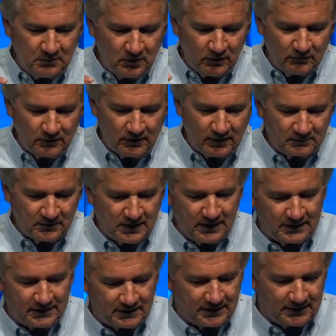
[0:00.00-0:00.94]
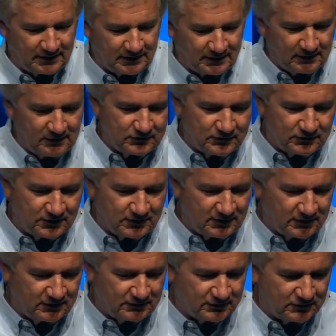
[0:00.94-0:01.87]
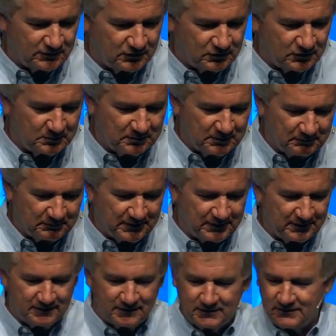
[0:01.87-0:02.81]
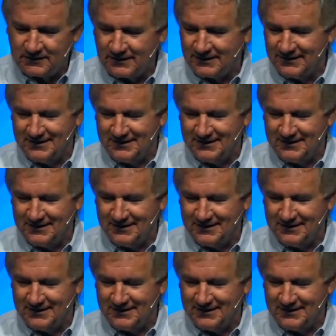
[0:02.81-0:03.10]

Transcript: over. I'm kind of getting closer and closer to them, and I'm thinking they're thinking